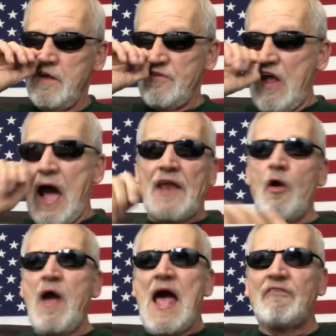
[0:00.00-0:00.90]
Now, I
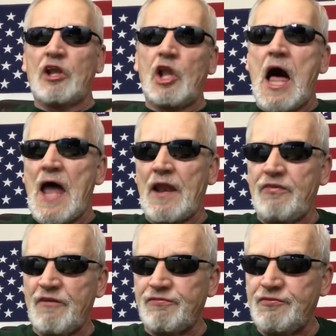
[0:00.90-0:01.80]
don't have a lot of
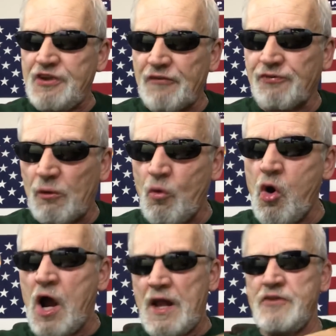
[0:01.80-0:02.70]
the different
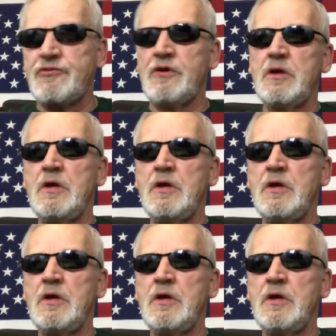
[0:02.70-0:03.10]
ones,